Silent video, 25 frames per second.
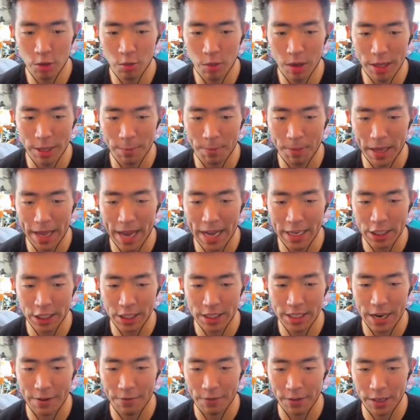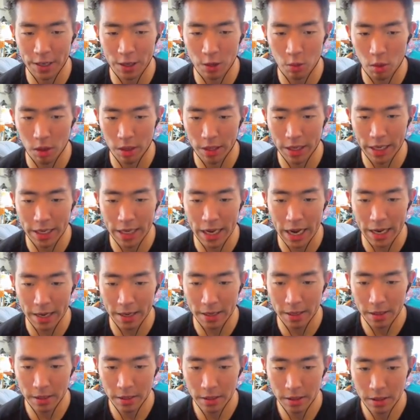and 1. The play action is definitely going to work. It got
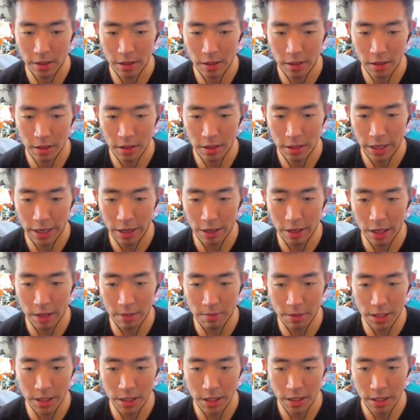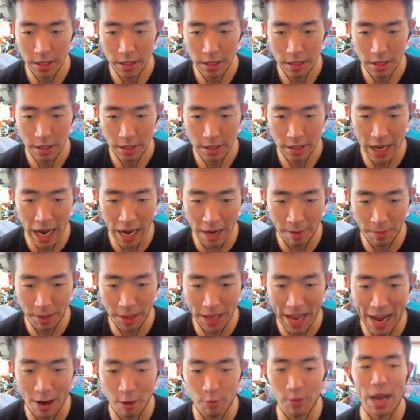him. Here it comes. Got him on
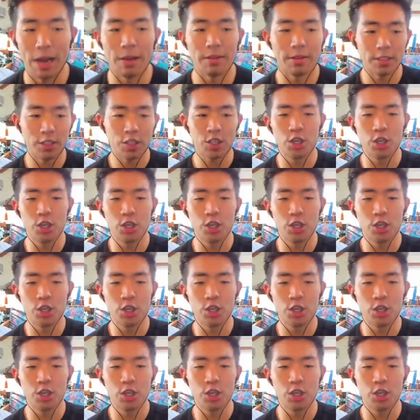the out route.